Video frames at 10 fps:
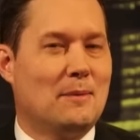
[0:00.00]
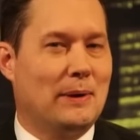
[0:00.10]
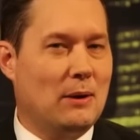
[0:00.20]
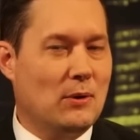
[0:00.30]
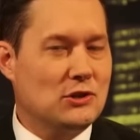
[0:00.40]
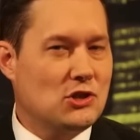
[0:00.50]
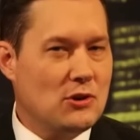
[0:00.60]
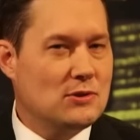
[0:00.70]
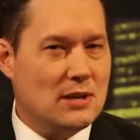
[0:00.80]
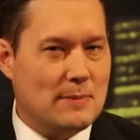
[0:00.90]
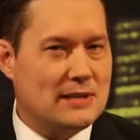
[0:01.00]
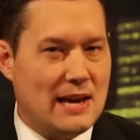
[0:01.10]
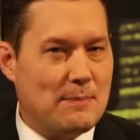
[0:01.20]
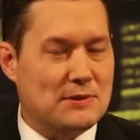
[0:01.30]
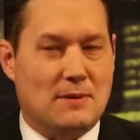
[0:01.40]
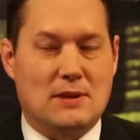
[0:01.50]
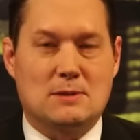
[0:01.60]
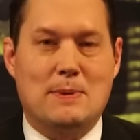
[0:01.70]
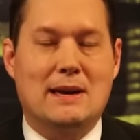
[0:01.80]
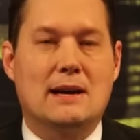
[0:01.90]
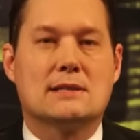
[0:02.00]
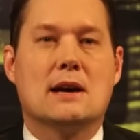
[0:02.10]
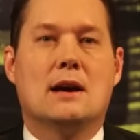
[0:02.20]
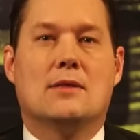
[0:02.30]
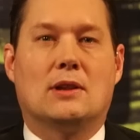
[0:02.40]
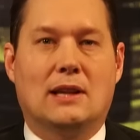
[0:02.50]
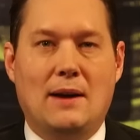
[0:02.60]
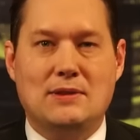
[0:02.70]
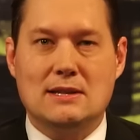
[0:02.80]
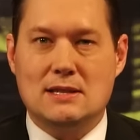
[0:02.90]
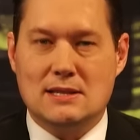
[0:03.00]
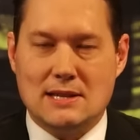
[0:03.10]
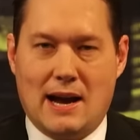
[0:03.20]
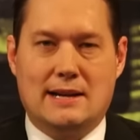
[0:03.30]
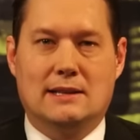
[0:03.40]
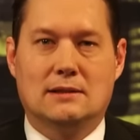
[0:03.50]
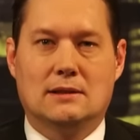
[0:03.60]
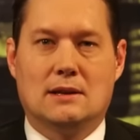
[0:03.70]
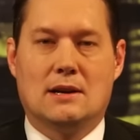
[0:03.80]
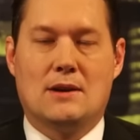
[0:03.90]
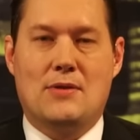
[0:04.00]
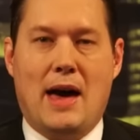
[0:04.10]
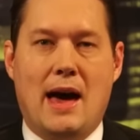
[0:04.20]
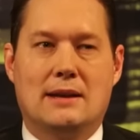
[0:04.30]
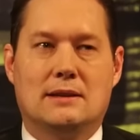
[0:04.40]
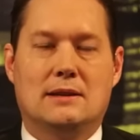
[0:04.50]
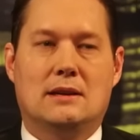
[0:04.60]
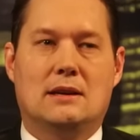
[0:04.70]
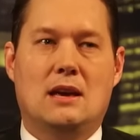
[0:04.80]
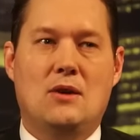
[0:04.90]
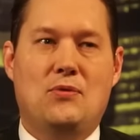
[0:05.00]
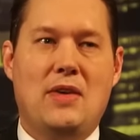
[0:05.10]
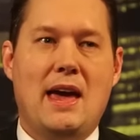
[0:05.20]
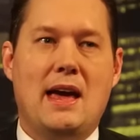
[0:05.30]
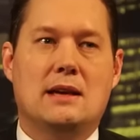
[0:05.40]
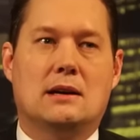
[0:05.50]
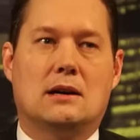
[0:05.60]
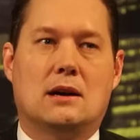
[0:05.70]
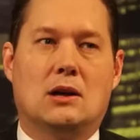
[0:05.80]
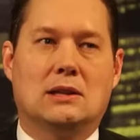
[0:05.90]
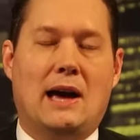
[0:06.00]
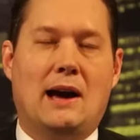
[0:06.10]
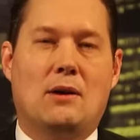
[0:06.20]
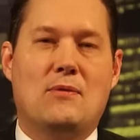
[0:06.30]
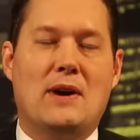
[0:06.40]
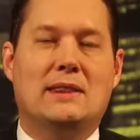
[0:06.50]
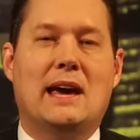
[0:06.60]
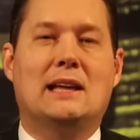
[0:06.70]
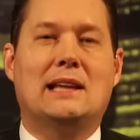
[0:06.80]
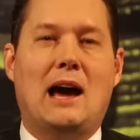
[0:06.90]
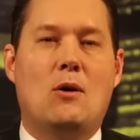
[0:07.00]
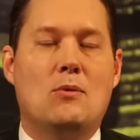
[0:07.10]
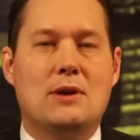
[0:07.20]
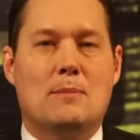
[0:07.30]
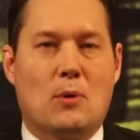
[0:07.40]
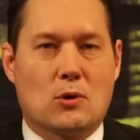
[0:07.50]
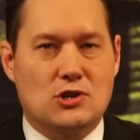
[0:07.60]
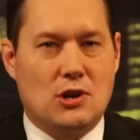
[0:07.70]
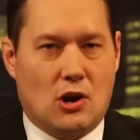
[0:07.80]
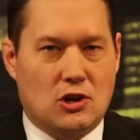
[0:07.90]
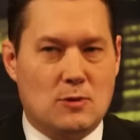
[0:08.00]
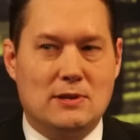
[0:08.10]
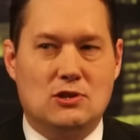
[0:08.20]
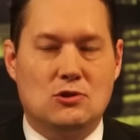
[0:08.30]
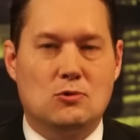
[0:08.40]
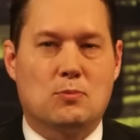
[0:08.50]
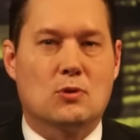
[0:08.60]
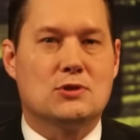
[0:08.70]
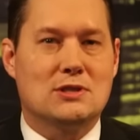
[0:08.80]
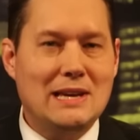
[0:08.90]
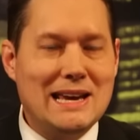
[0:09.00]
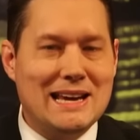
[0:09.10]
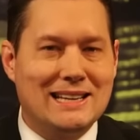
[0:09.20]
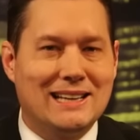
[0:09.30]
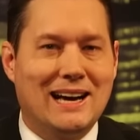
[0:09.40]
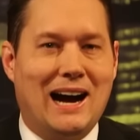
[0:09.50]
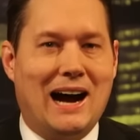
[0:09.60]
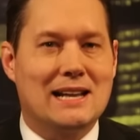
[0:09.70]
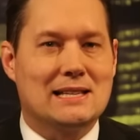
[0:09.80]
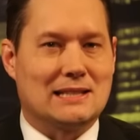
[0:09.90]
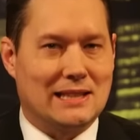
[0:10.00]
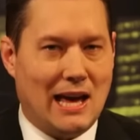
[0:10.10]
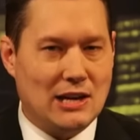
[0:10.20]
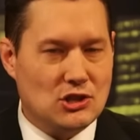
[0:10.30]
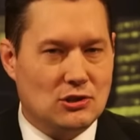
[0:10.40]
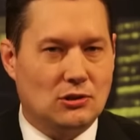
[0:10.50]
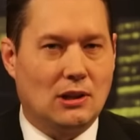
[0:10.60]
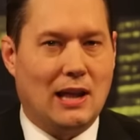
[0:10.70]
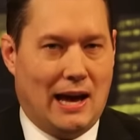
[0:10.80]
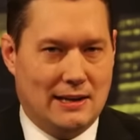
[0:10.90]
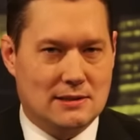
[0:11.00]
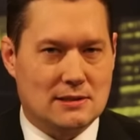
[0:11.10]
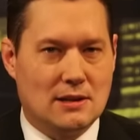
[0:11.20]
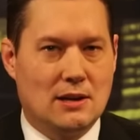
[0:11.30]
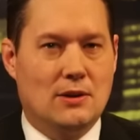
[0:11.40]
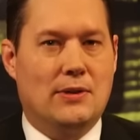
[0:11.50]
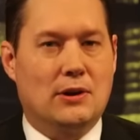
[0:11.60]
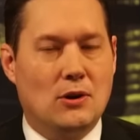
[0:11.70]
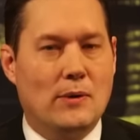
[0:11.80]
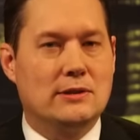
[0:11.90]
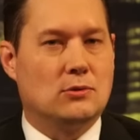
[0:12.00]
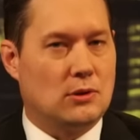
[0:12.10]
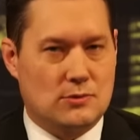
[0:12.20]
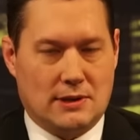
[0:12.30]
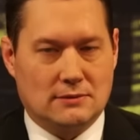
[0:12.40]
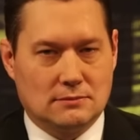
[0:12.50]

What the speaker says: But I want to show you some examples of this, because the left has decided that if they allow the abortion argument to proceed on its logical lines, they're going to lose it.